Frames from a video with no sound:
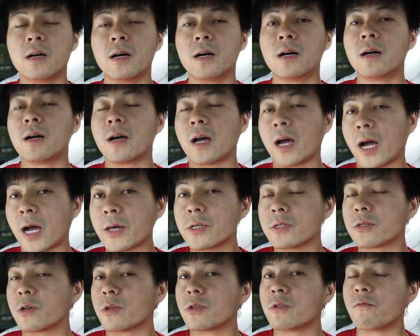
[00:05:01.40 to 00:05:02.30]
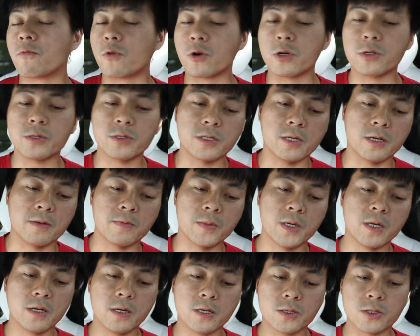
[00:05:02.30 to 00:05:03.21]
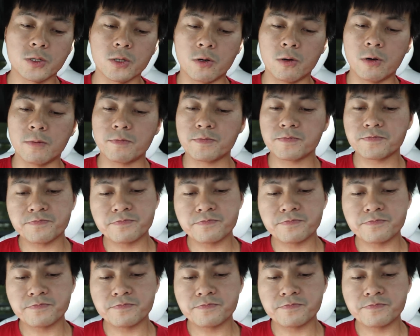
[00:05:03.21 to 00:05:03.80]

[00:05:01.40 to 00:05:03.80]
had it under warranty. So